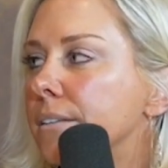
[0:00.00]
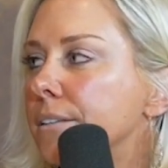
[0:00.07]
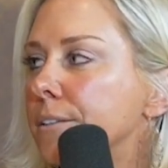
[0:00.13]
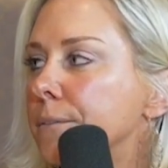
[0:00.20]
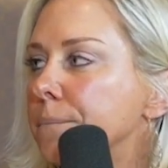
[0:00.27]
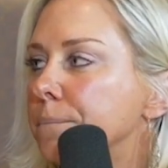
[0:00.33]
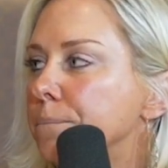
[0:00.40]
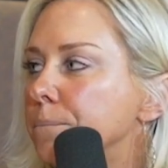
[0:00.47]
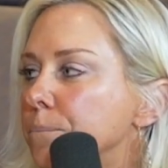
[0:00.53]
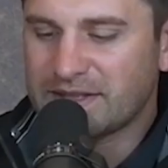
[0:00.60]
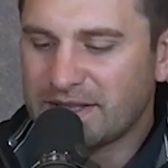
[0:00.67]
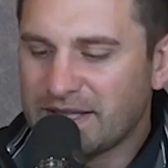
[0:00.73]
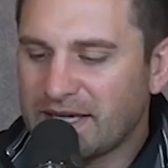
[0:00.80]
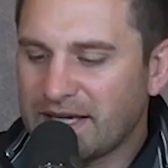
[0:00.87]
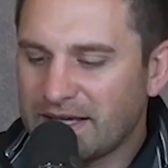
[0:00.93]
You said it
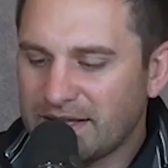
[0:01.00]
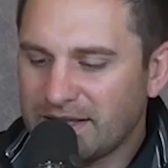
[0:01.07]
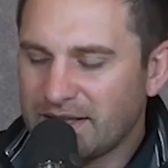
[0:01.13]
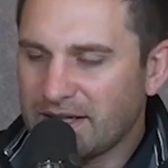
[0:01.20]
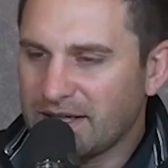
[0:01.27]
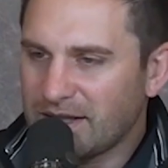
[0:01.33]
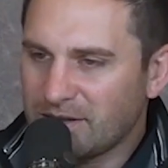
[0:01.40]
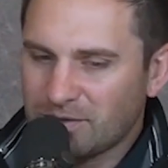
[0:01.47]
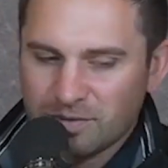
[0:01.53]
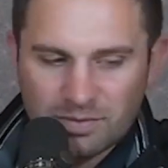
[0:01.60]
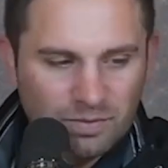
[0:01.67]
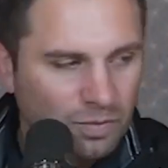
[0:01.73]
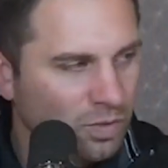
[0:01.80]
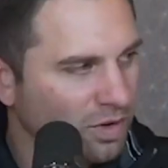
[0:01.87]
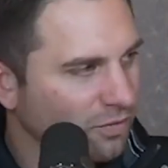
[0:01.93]
today, and
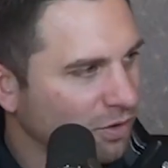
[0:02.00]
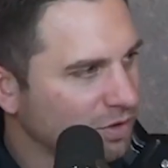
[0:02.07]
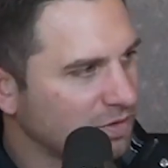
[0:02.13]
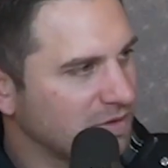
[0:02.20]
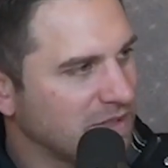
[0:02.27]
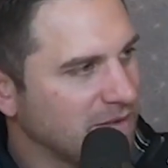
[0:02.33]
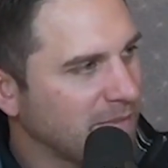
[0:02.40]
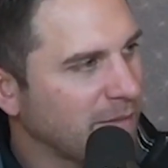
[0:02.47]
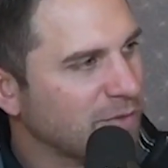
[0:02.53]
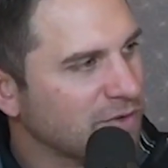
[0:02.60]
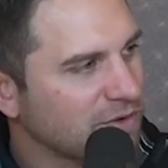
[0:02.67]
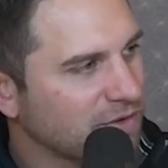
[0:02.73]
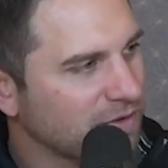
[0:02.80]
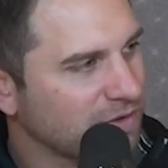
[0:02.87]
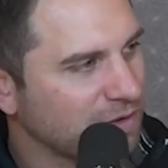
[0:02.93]
one of our team members,
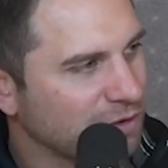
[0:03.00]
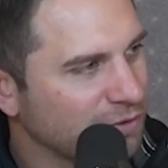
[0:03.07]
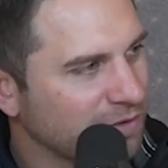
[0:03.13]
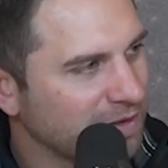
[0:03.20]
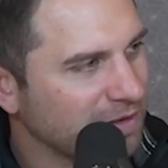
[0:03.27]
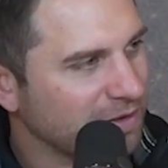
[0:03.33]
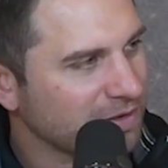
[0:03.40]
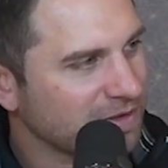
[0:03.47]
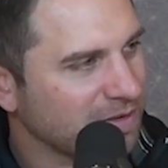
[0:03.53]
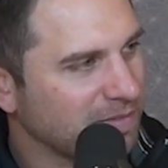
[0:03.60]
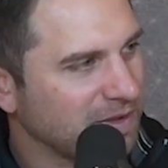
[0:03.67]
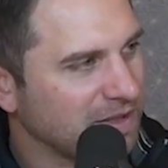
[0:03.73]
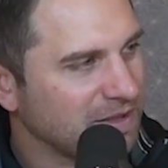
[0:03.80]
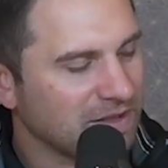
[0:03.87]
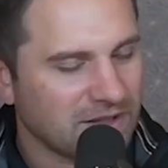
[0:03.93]
Katrina, looks at
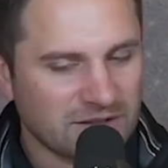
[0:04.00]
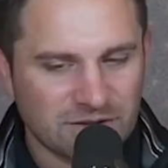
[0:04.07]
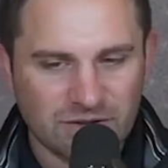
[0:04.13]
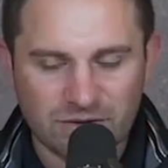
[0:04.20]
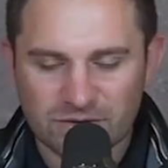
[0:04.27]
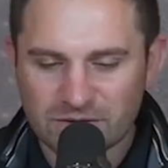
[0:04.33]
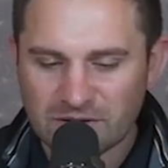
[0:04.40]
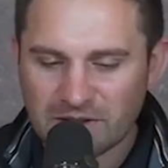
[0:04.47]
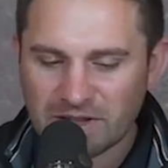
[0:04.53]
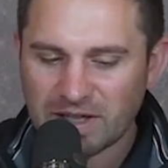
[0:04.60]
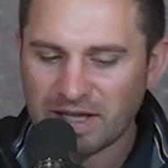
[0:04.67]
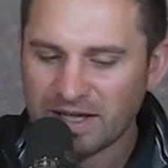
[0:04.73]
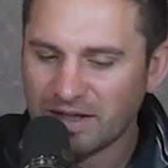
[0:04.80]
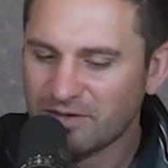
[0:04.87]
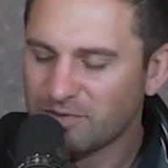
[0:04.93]
me and she goes,
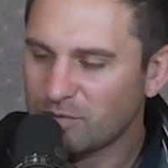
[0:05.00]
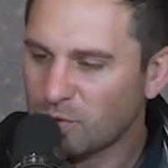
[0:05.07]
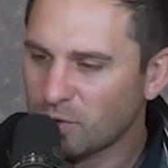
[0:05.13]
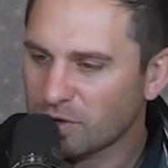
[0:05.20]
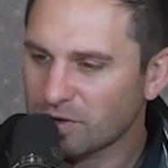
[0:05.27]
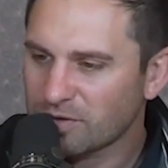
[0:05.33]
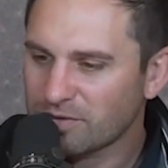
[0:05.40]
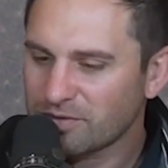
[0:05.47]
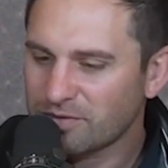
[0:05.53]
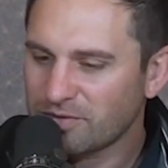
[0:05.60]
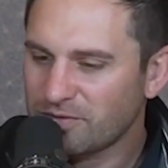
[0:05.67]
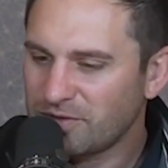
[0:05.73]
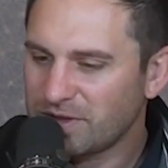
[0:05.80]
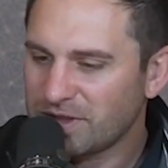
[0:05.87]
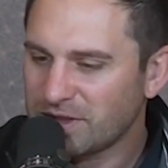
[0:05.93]
I have more
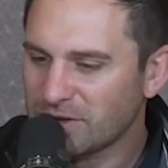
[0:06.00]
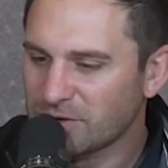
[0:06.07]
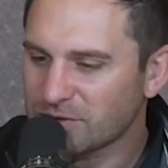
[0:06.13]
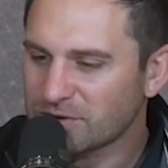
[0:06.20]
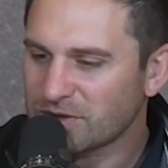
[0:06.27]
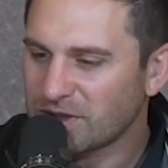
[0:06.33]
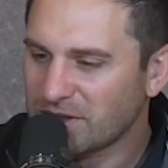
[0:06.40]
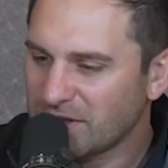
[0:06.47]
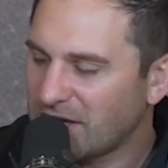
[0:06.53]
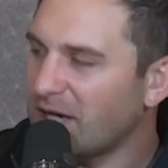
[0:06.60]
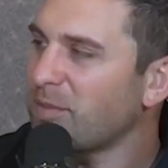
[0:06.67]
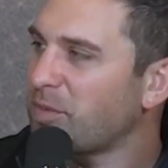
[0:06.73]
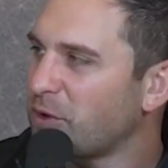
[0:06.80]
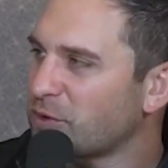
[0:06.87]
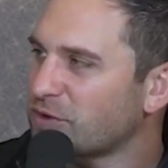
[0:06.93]
videos
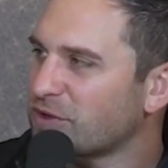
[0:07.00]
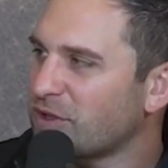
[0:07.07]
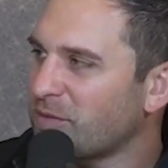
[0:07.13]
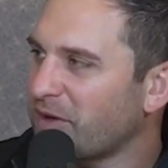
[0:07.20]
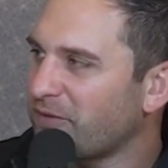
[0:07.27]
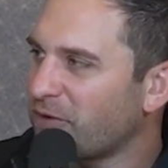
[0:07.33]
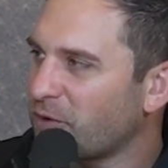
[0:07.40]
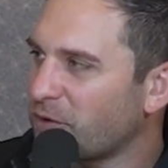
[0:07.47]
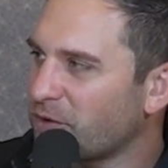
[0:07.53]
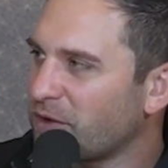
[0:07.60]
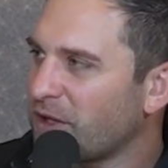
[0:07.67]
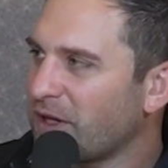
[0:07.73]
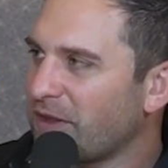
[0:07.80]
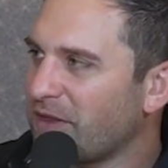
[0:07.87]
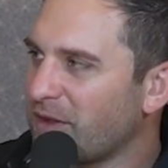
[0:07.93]
not posted on my phone
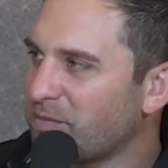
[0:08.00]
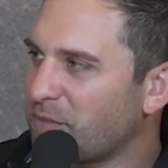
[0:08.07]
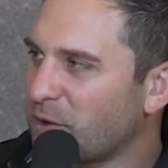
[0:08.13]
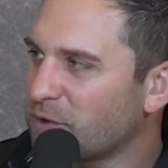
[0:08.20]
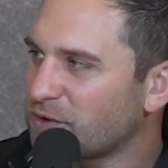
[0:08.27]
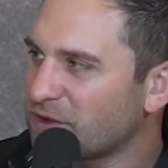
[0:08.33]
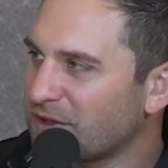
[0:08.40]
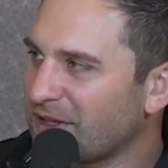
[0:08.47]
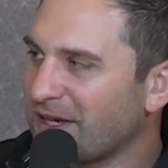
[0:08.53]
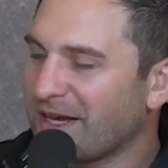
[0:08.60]
than posted.